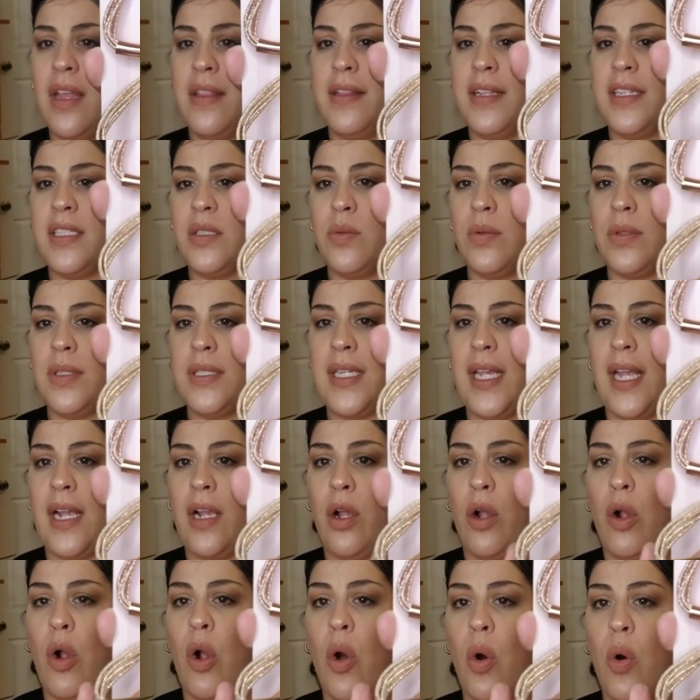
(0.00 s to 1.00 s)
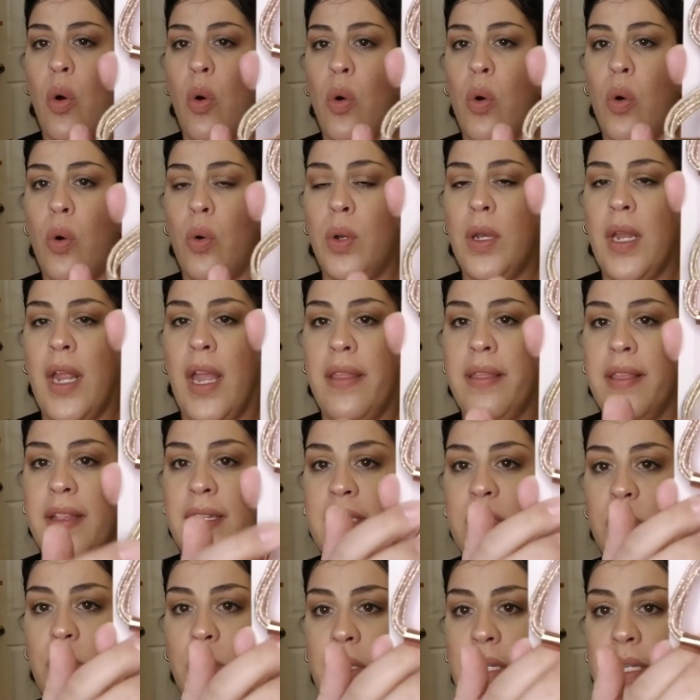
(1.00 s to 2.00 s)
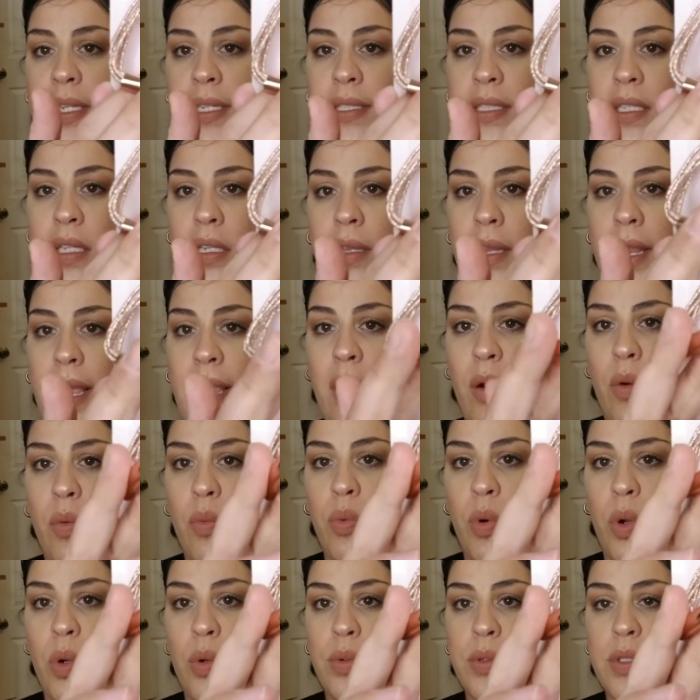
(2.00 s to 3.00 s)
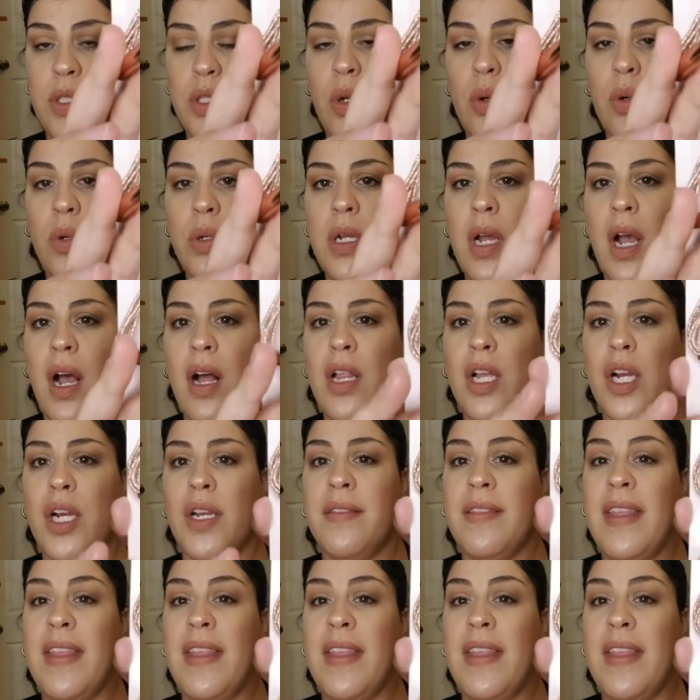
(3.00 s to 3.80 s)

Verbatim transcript: This one's like gold and this one is in like a rose gold color.